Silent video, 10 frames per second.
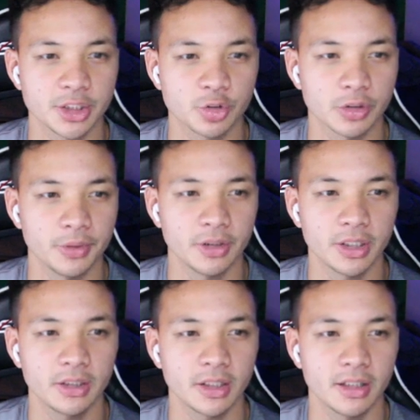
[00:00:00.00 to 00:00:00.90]
distributed
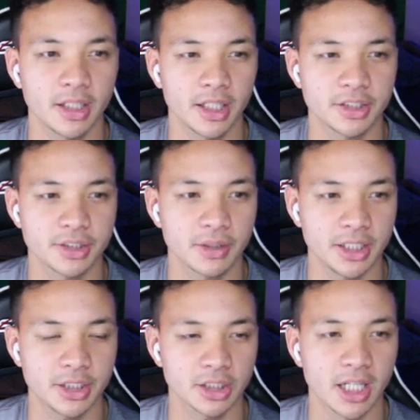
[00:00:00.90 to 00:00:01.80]
it, and then
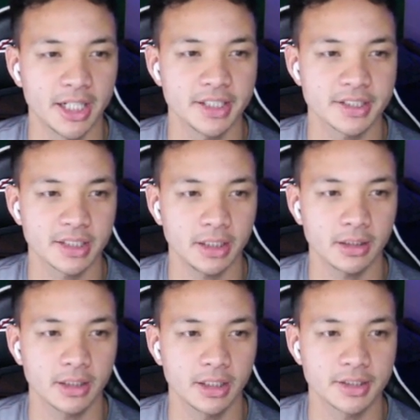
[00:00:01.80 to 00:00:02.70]
each line is
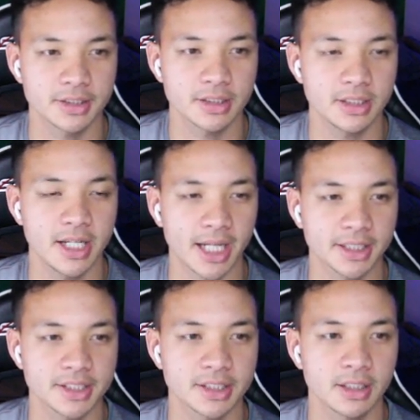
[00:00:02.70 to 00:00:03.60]
the
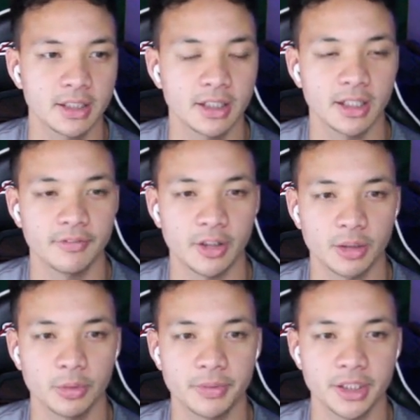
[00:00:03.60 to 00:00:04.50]
next
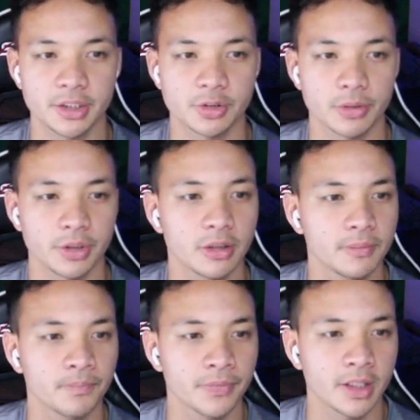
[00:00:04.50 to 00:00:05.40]
variable being
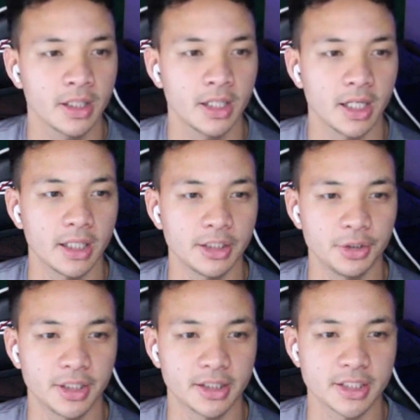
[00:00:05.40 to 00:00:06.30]
distributed. And then
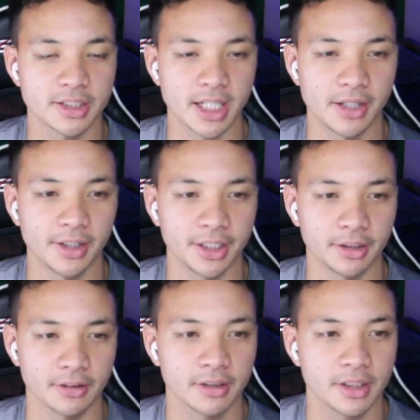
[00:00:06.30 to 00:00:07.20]
you get this guy right
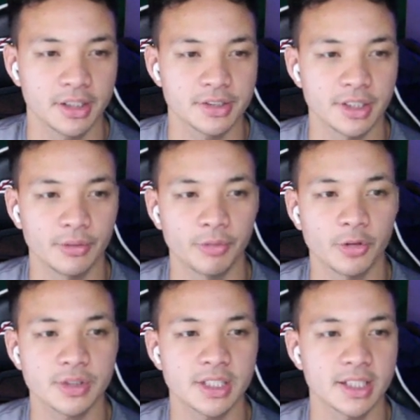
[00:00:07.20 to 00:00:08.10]
here. So then what I
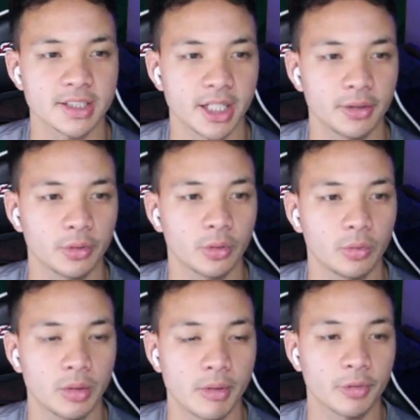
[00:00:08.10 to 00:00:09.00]
first did is I
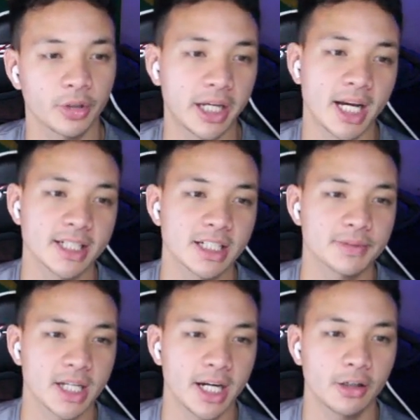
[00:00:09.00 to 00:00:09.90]
remembered, okay, I
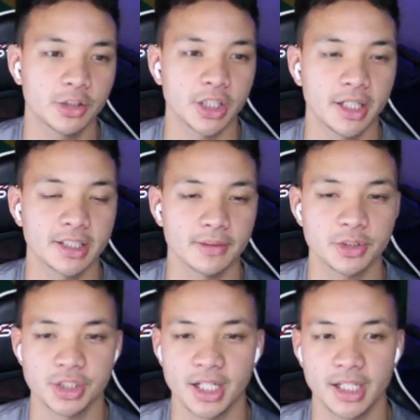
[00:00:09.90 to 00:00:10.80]
times I or j times
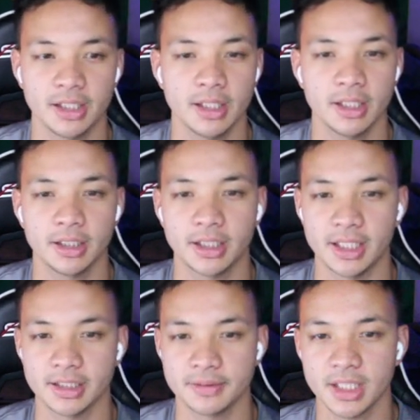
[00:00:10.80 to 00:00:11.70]
j, k
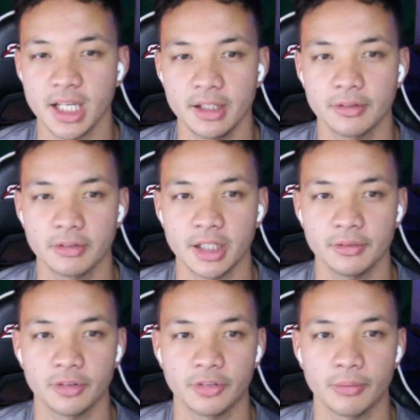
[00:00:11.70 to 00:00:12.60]
times k, right?
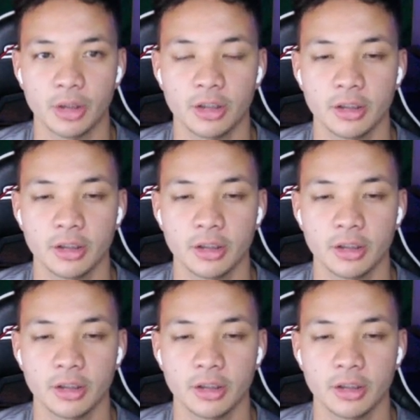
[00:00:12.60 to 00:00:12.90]
Or from our